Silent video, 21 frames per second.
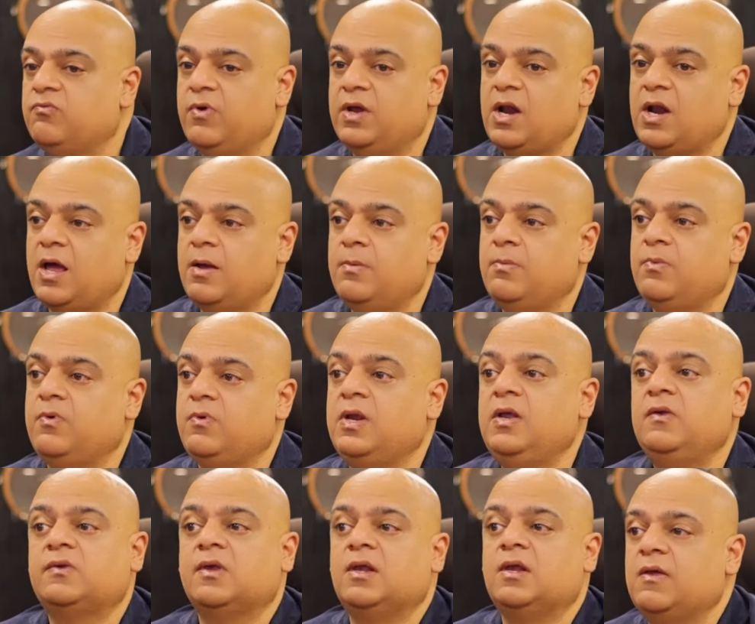when I'm
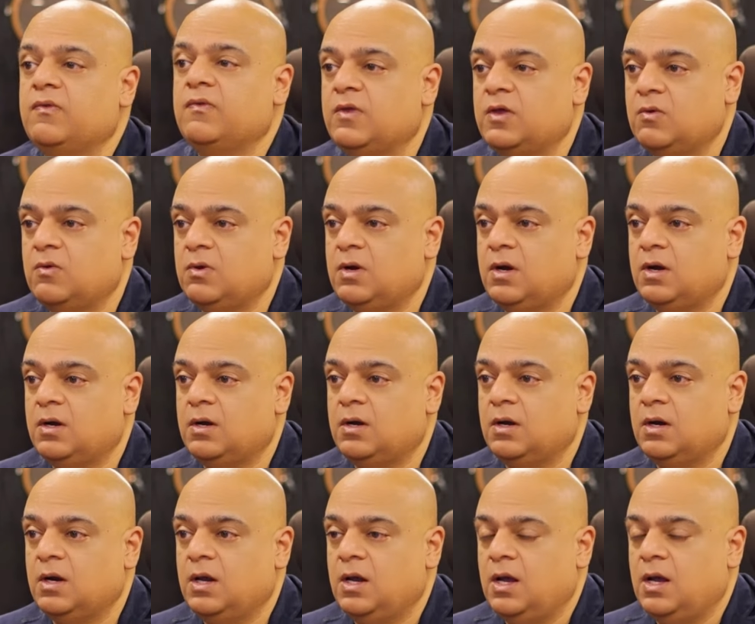reselling the unit
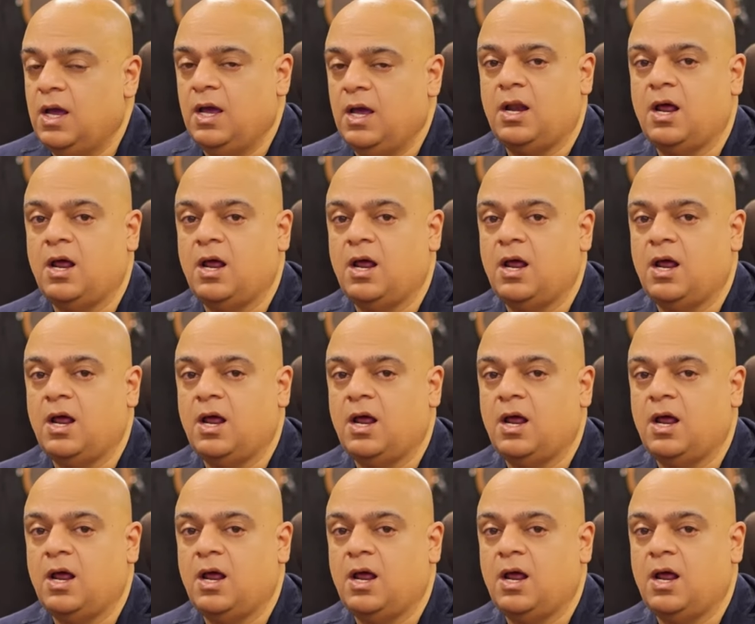mm.